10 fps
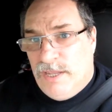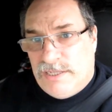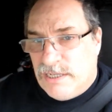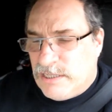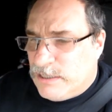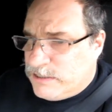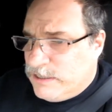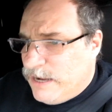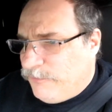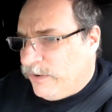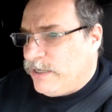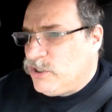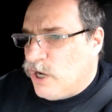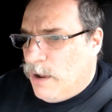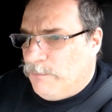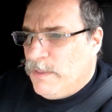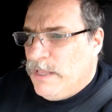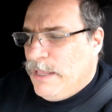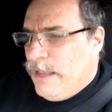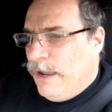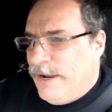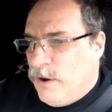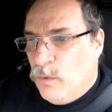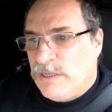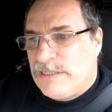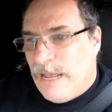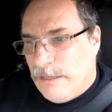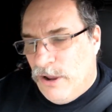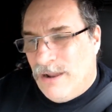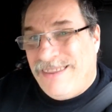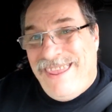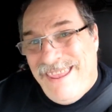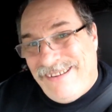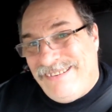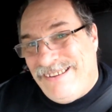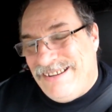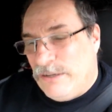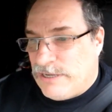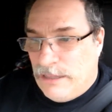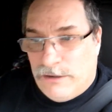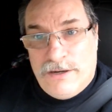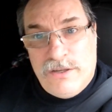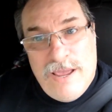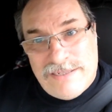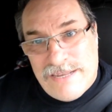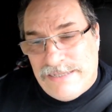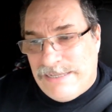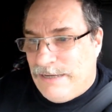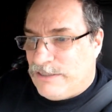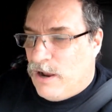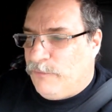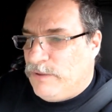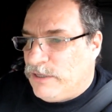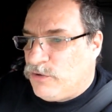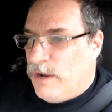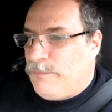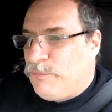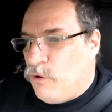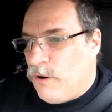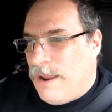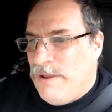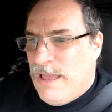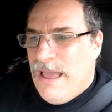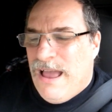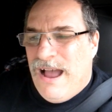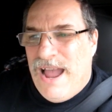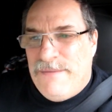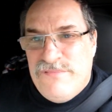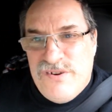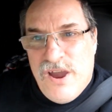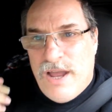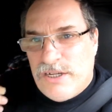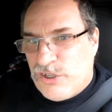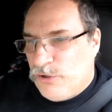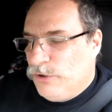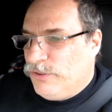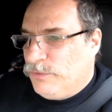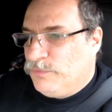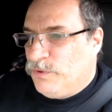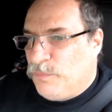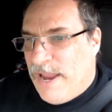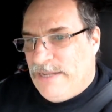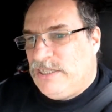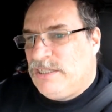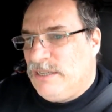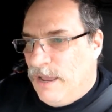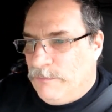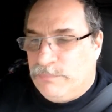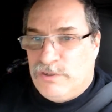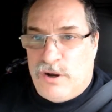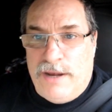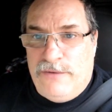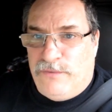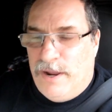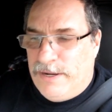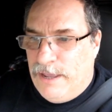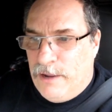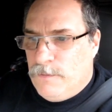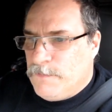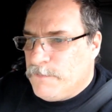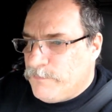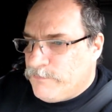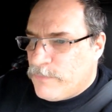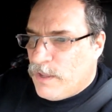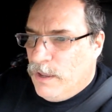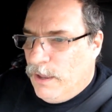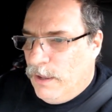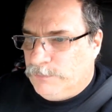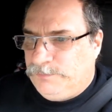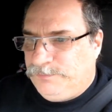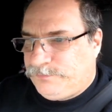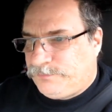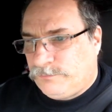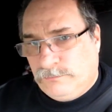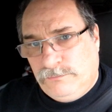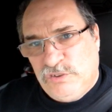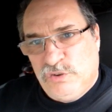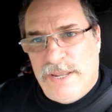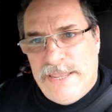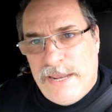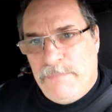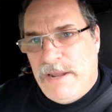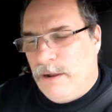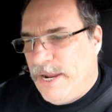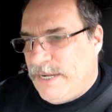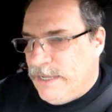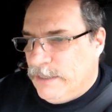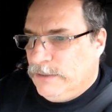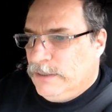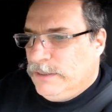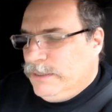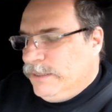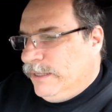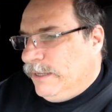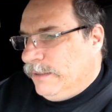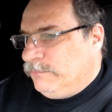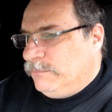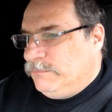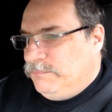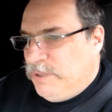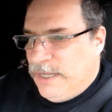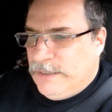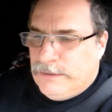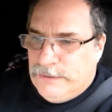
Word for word: it's it's a significant jump. I know with Celadon Canada now, Celadon US, like I said, is offering that training program. I'm not sure the, the rates. I'm trying to find out um, so I can get a better idea. Um, but